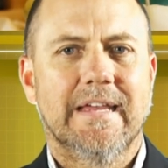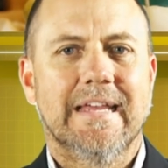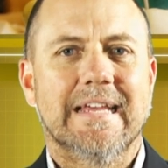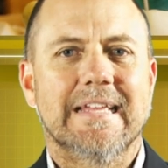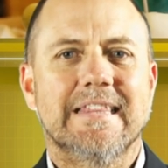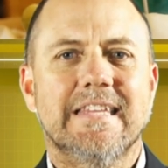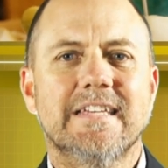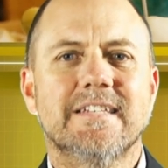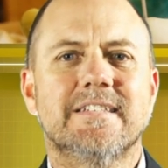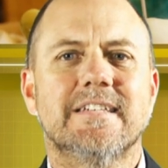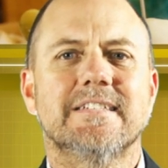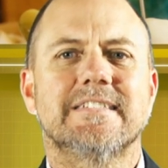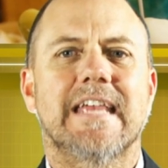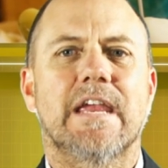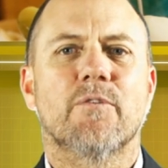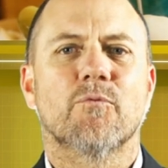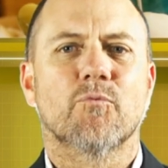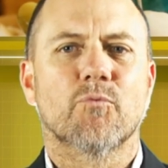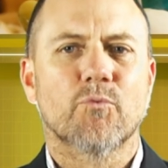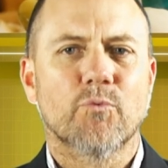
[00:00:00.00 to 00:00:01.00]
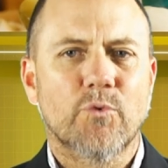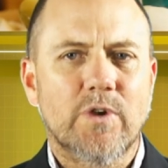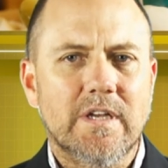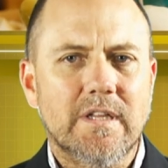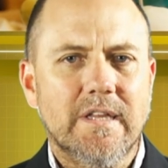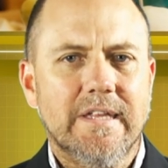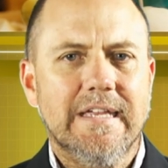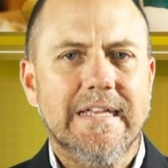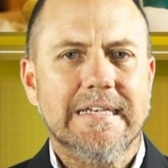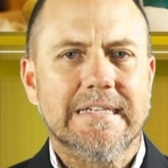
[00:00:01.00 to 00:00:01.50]
This is a
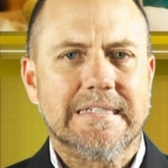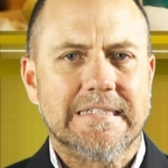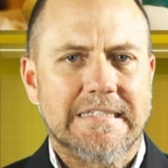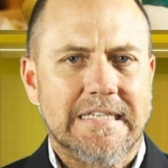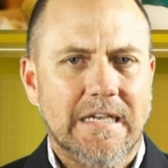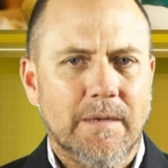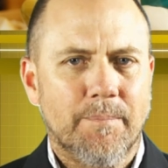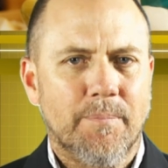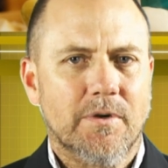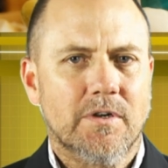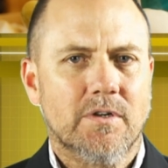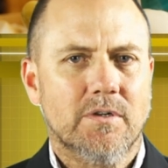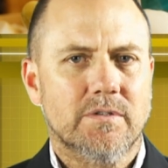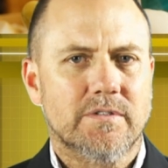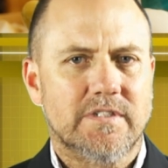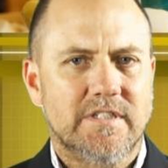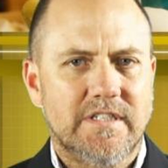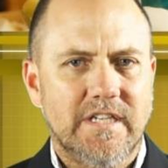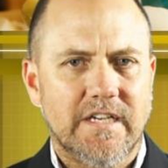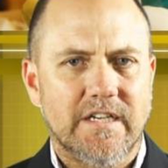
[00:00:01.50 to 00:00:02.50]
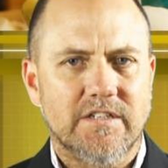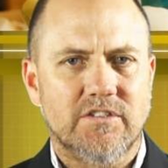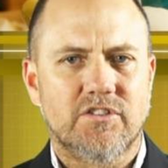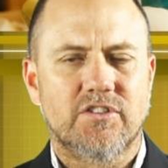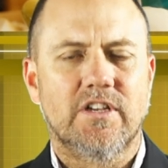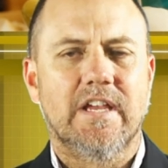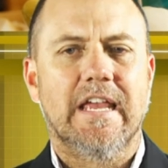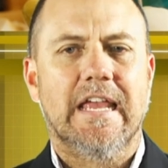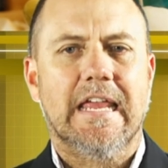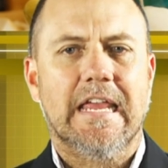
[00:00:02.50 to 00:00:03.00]
really typical dish
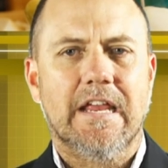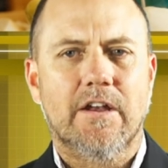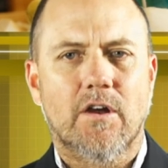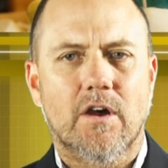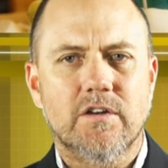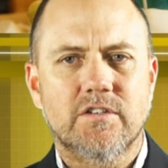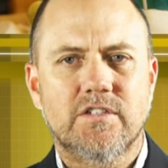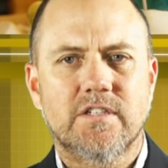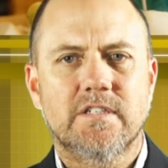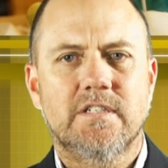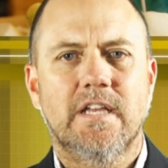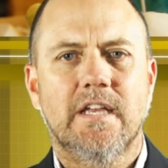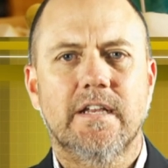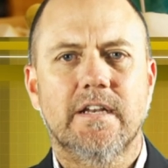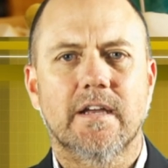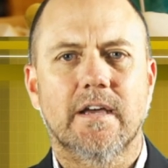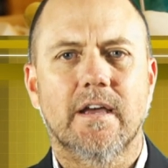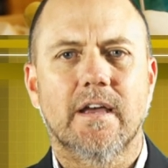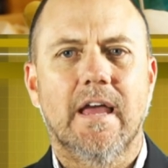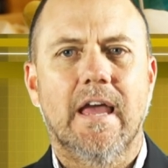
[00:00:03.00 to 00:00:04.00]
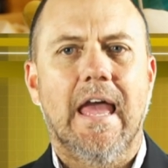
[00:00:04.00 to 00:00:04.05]
in Argentina,